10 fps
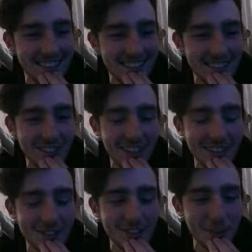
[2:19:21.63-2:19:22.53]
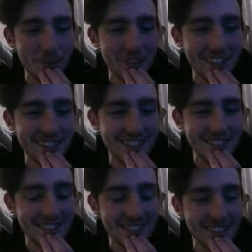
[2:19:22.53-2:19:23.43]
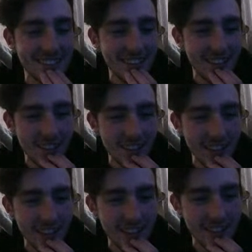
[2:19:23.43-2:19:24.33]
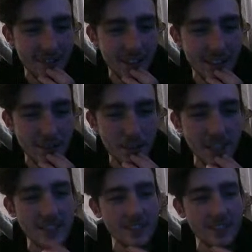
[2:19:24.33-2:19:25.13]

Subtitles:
You guys are on top of things. Okay, fire spread.